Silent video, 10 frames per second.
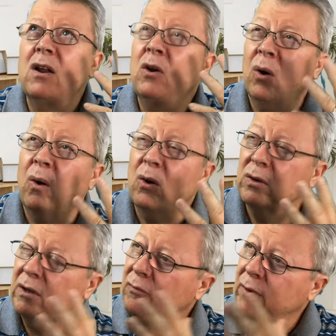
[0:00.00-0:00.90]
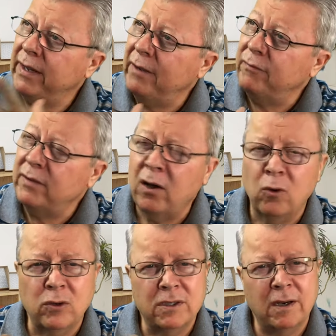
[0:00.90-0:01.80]
Lord, forgive
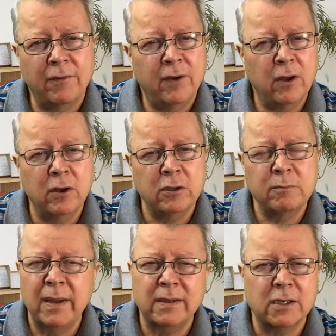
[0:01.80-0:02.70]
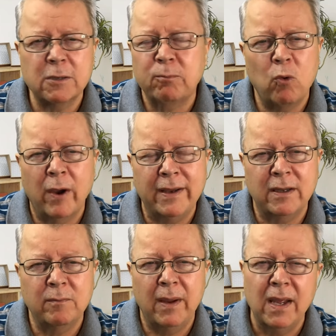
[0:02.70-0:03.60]
those that have hurt me and
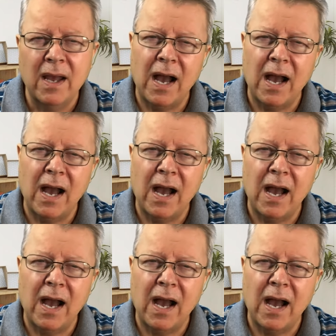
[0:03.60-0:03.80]
disappointed me.